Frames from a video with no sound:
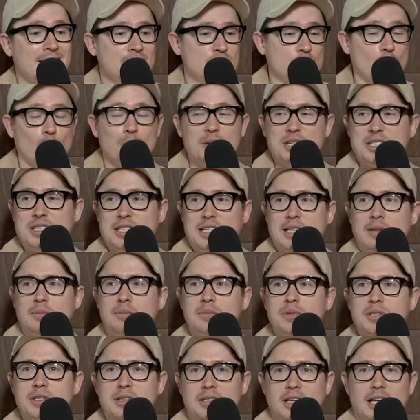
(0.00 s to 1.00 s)
Thomas
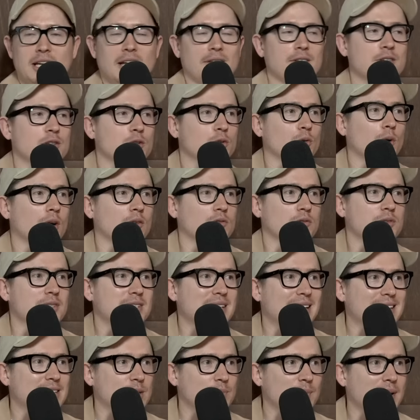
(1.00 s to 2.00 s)
Sims, another 200
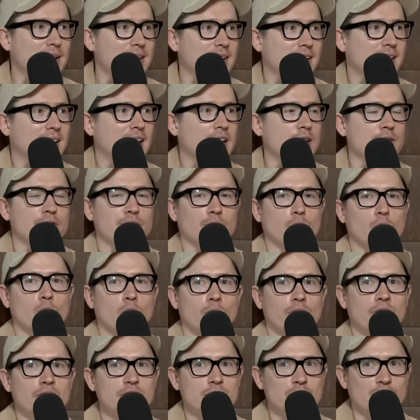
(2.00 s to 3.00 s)
centimetre key
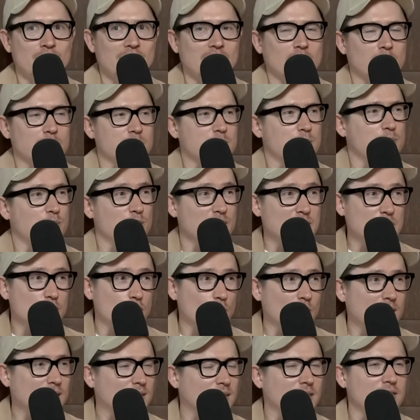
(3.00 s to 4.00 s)
forward that developed pretty
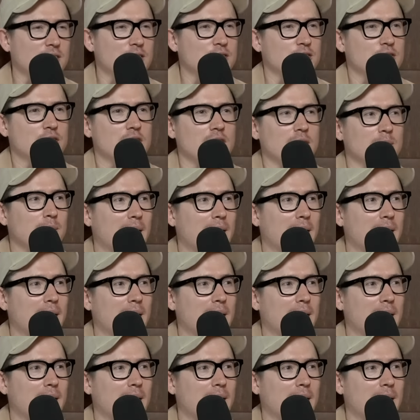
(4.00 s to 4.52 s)
quickly this year,